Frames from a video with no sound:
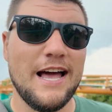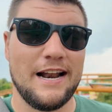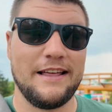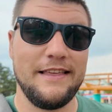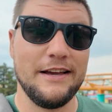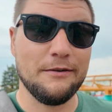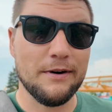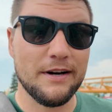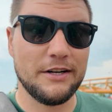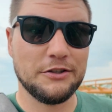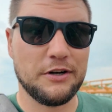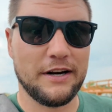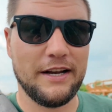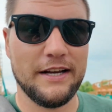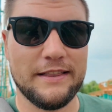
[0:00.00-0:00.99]
I think we're gonna
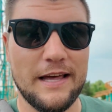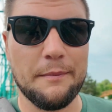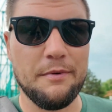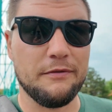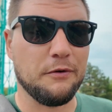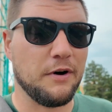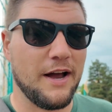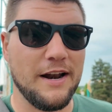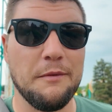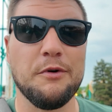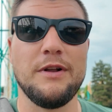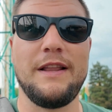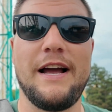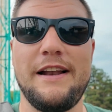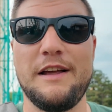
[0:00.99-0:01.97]
try to get that before any
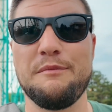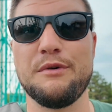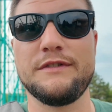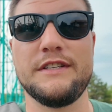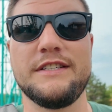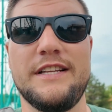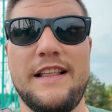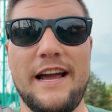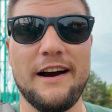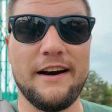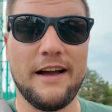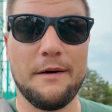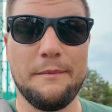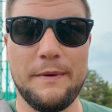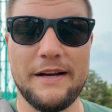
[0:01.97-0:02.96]
more lightning moves into the
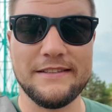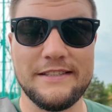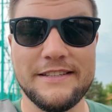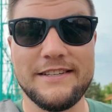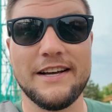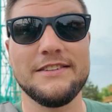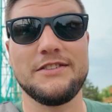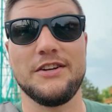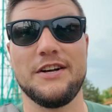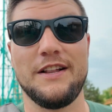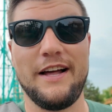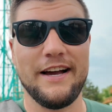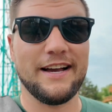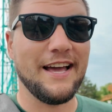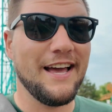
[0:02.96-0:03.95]
area because it does look
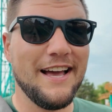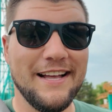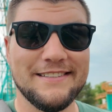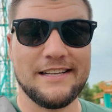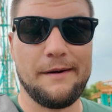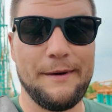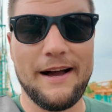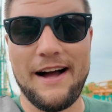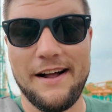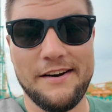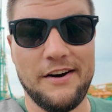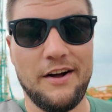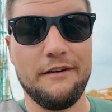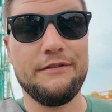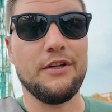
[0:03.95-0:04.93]
like it's gonna be on
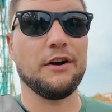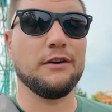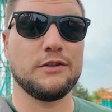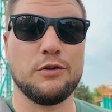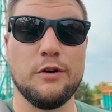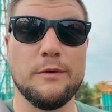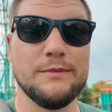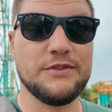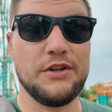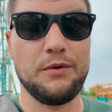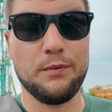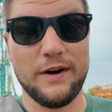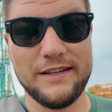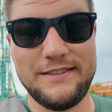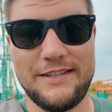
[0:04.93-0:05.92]
and off thunderstorms the
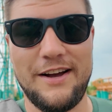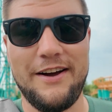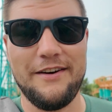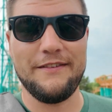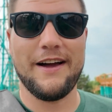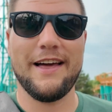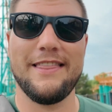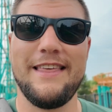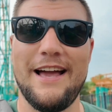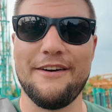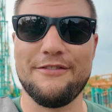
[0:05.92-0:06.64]
rest of the